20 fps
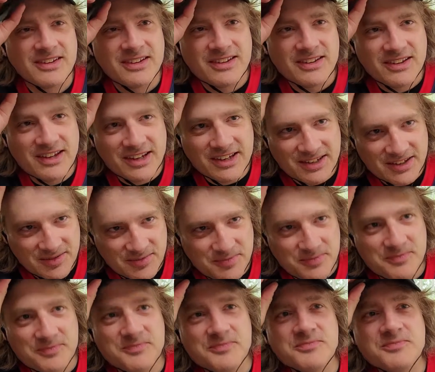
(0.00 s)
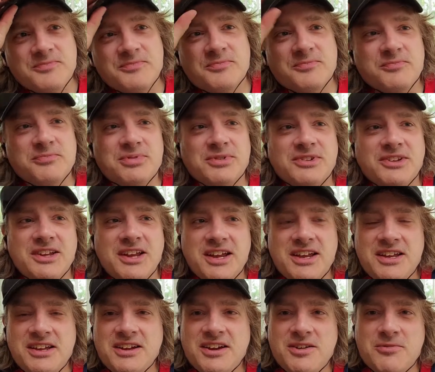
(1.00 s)
like,
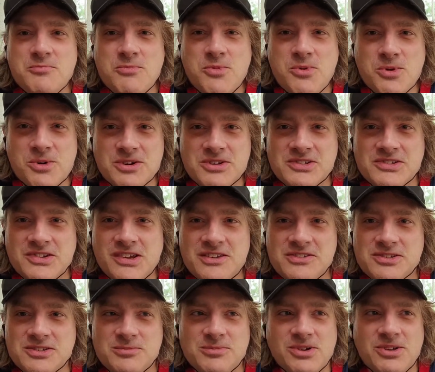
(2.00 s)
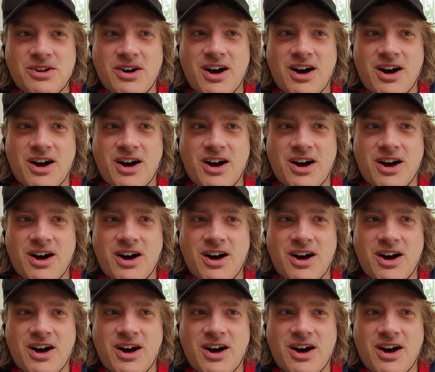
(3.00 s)
play a more sensible